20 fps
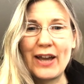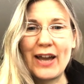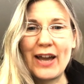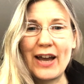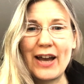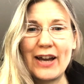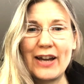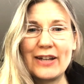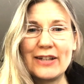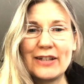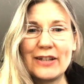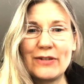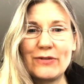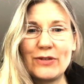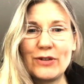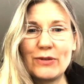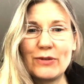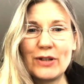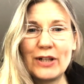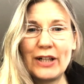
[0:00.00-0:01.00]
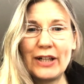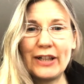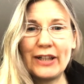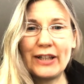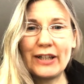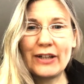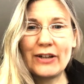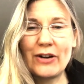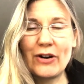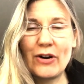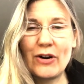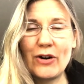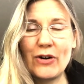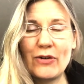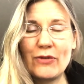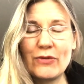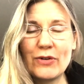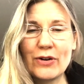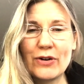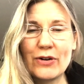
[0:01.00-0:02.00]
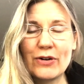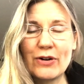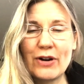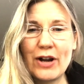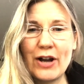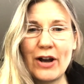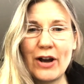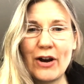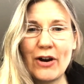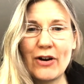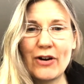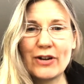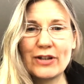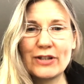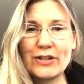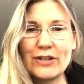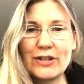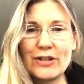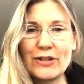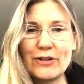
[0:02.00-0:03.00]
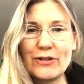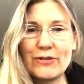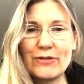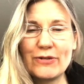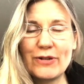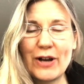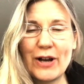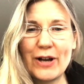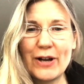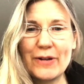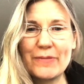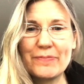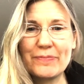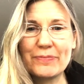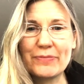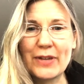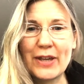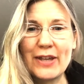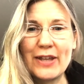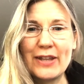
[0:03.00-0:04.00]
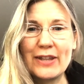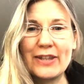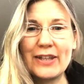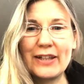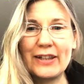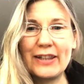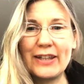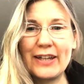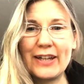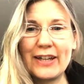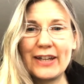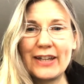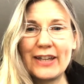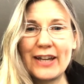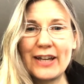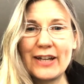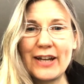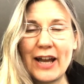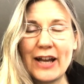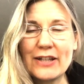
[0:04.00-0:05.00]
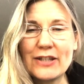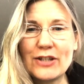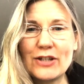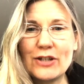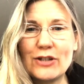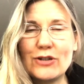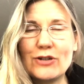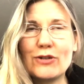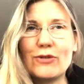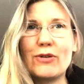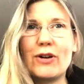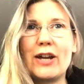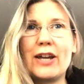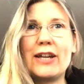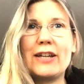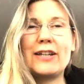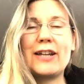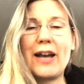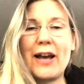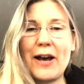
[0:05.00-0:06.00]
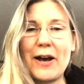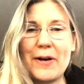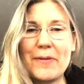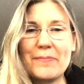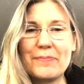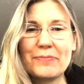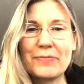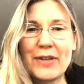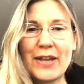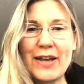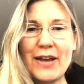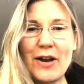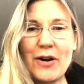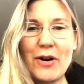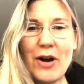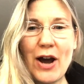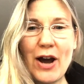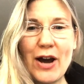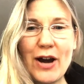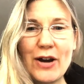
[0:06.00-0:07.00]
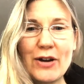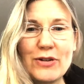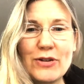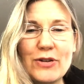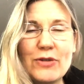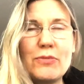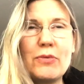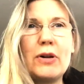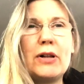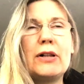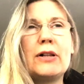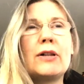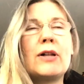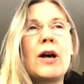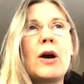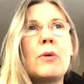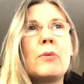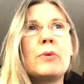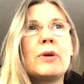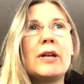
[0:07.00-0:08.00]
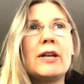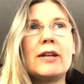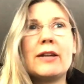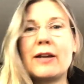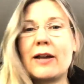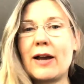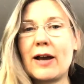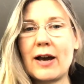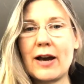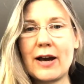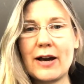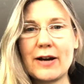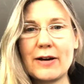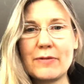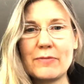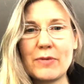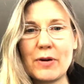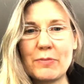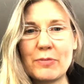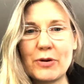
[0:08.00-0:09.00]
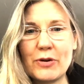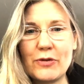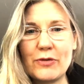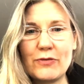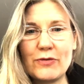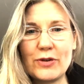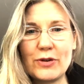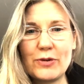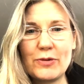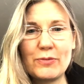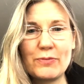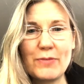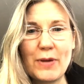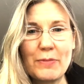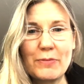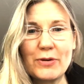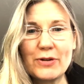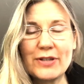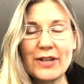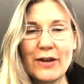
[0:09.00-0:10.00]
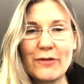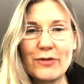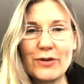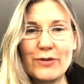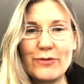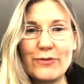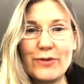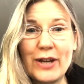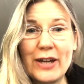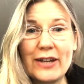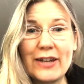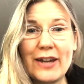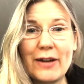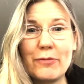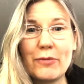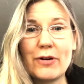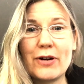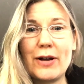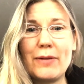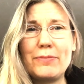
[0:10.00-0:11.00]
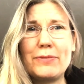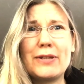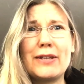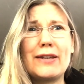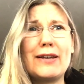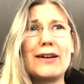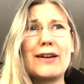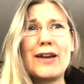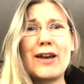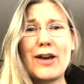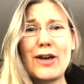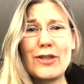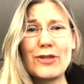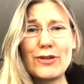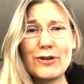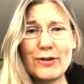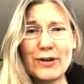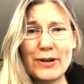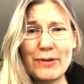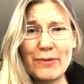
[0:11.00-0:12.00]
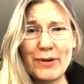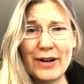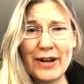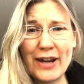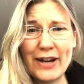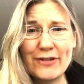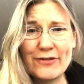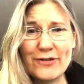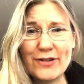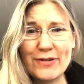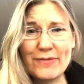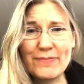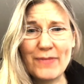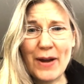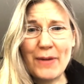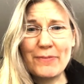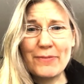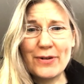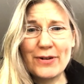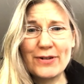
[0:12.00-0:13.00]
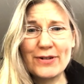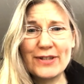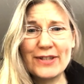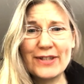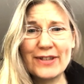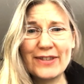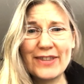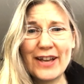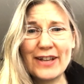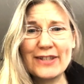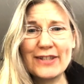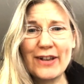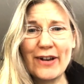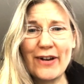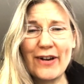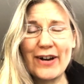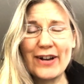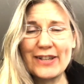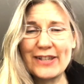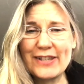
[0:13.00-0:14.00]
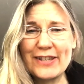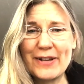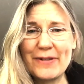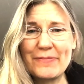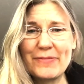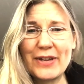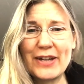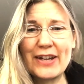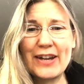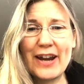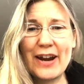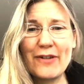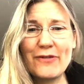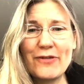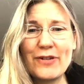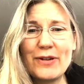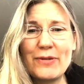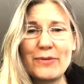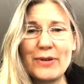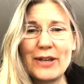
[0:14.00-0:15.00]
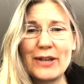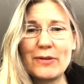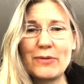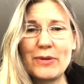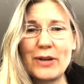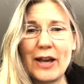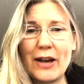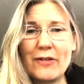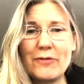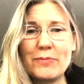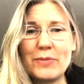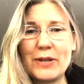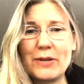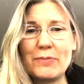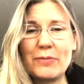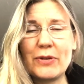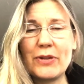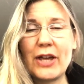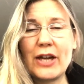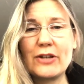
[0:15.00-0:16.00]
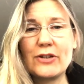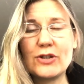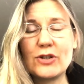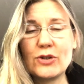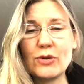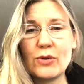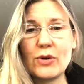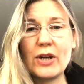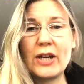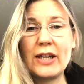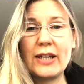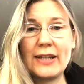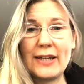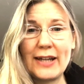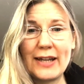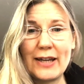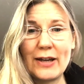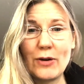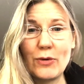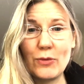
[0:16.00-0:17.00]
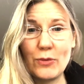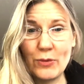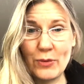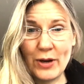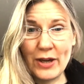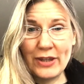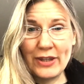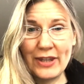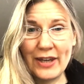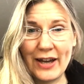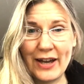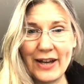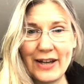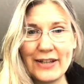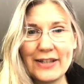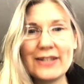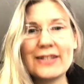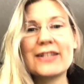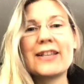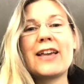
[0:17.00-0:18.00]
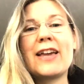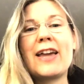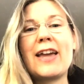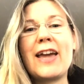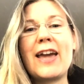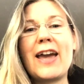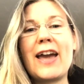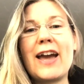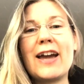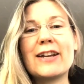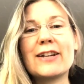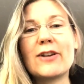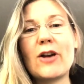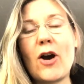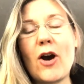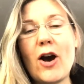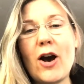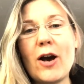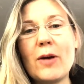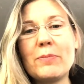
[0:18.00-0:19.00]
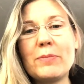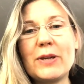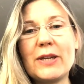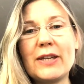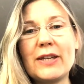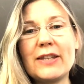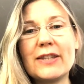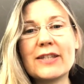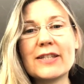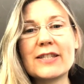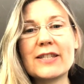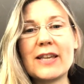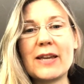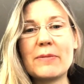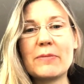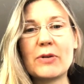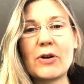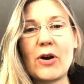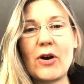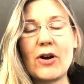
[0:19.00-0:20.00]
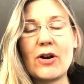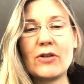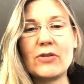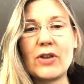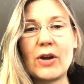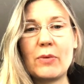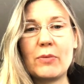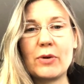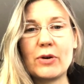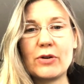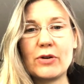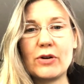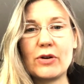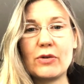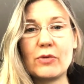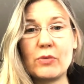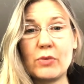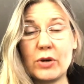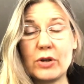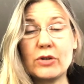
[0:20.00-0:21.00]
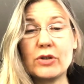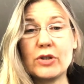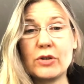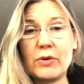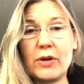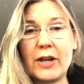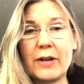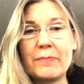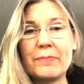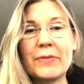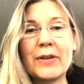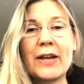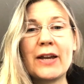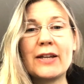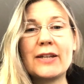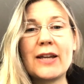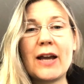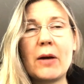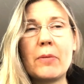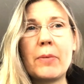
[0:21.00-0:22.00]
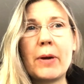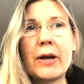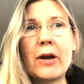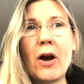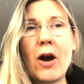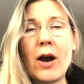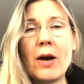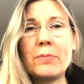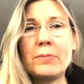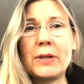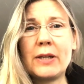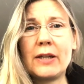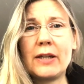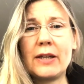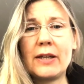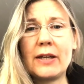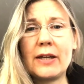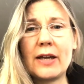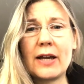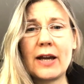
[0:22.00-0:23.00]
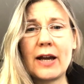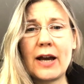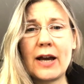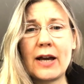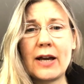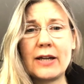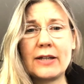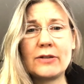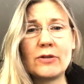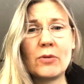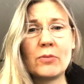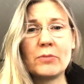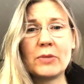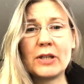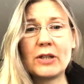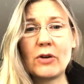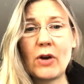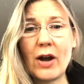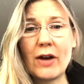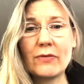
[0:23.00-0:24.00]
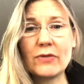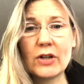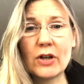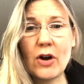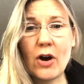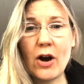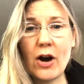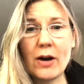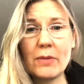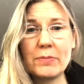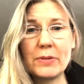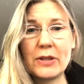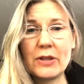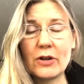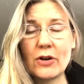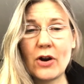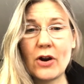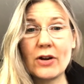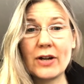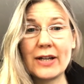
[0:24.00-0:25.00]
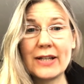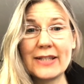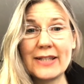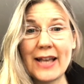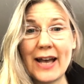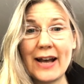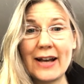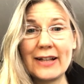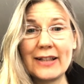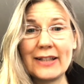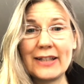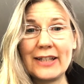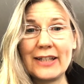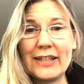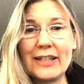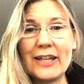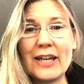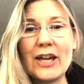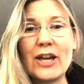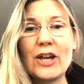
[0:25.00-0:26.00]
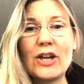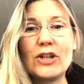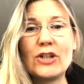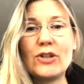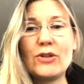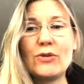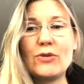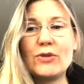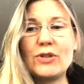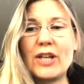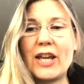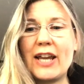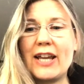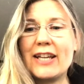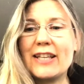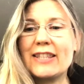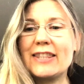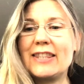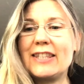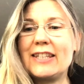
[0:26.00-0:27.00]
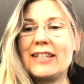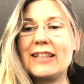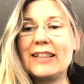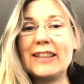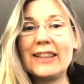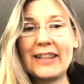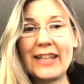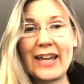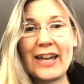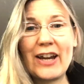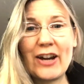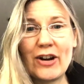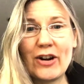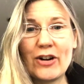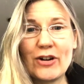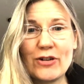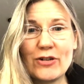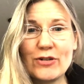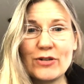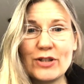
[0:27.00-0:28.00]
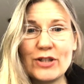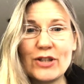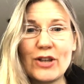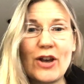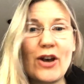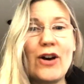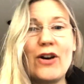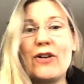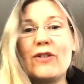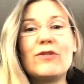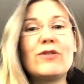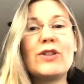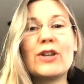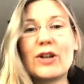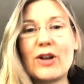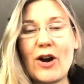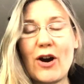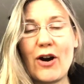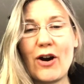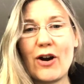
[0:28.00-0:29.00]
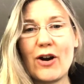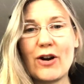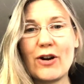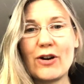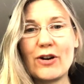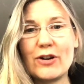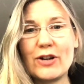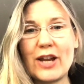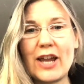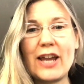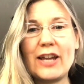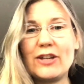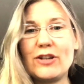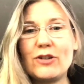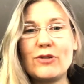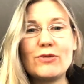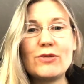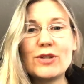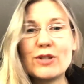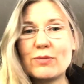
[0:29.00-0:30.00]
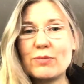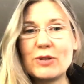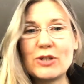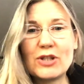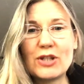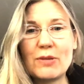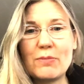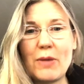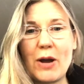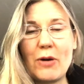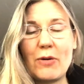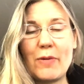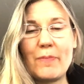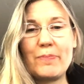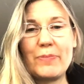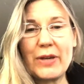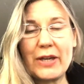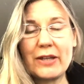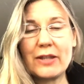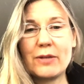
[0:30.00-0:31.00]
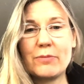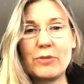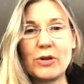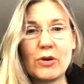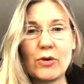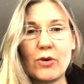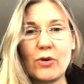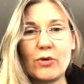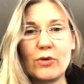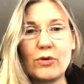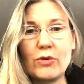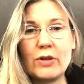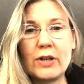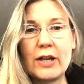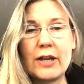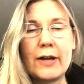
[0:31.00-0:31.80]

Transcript: And if you click over onto um, the link and ask to join, um, uh, you will, we uh, approve new members every week and we're up to 3,100 members. So that's awesome. And every week we have people that join with us and copy the same card that we're we're doing. Now by copy, I don't mean you have to copy the card exactly. You take the layers of the card and you switch them out and make them your own.